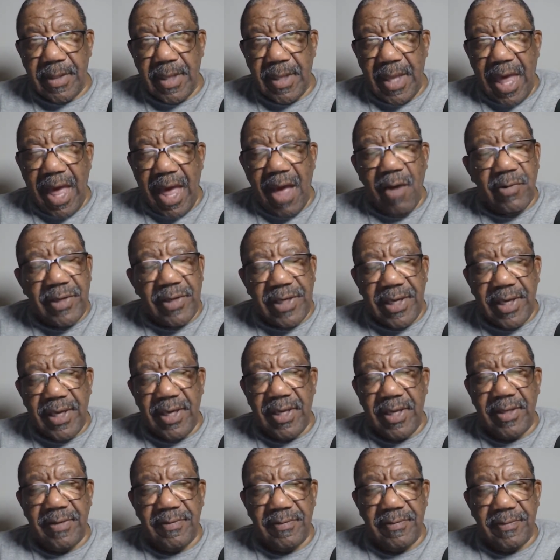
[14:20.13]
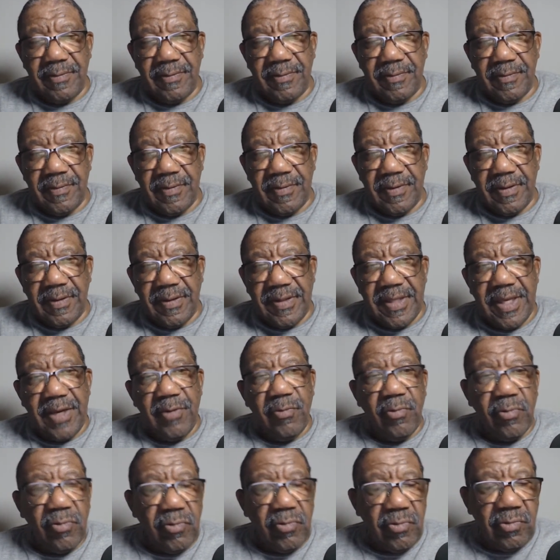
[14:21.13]
How can they
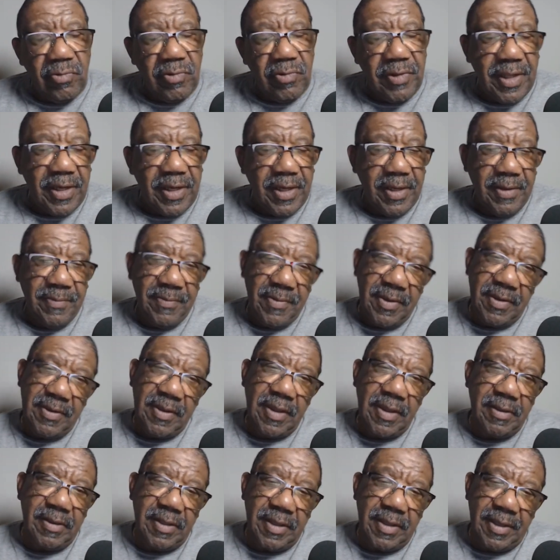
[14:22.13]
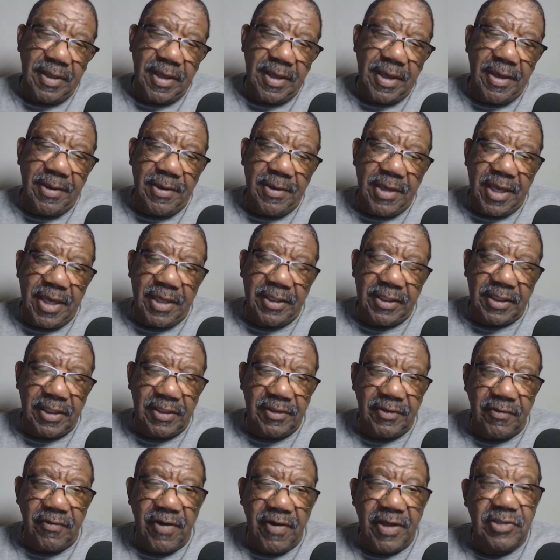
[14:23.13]
rule that a
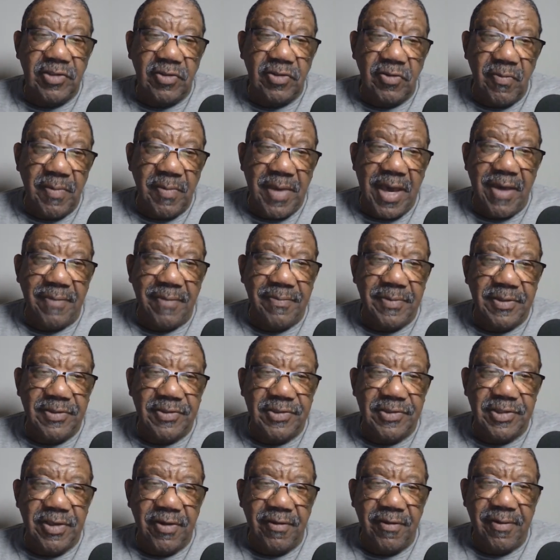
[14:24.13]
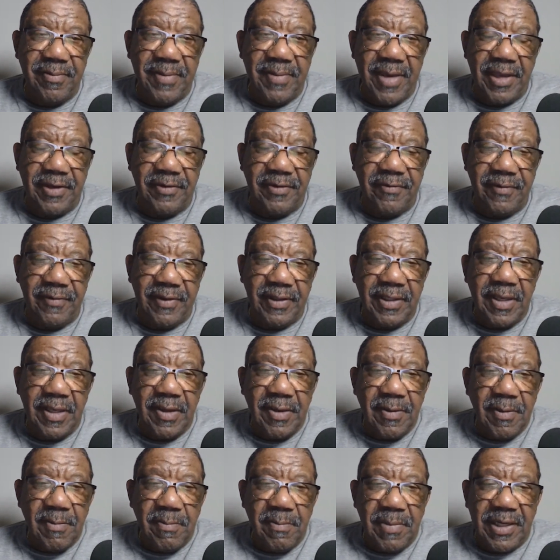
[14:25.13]
congressional map is gerrymandering,
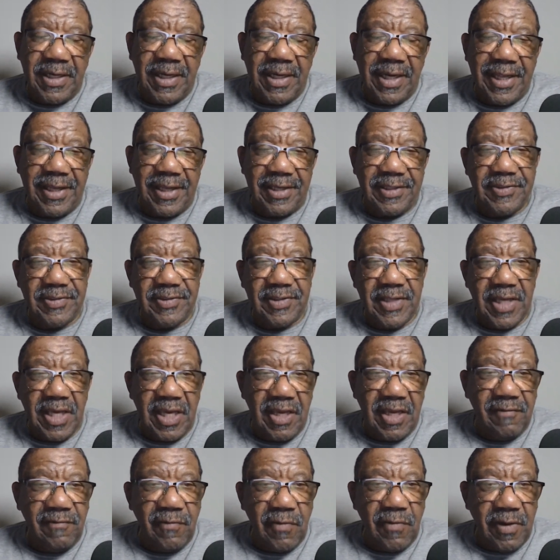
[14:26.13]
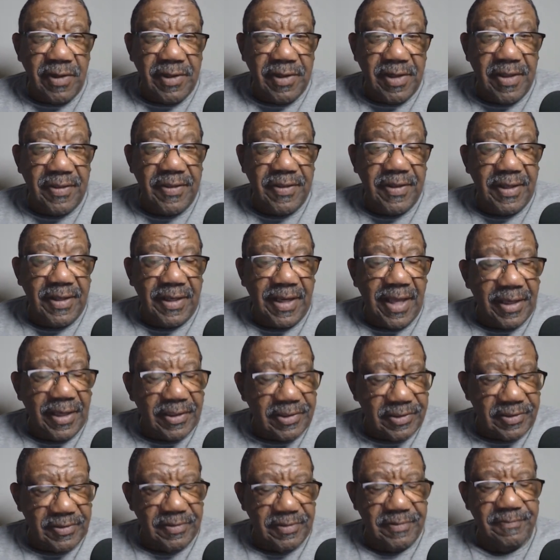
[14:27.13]
but let it stand for another
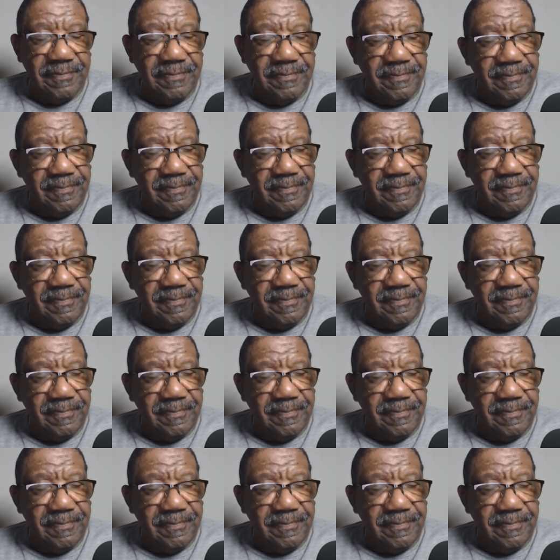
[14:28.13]
election?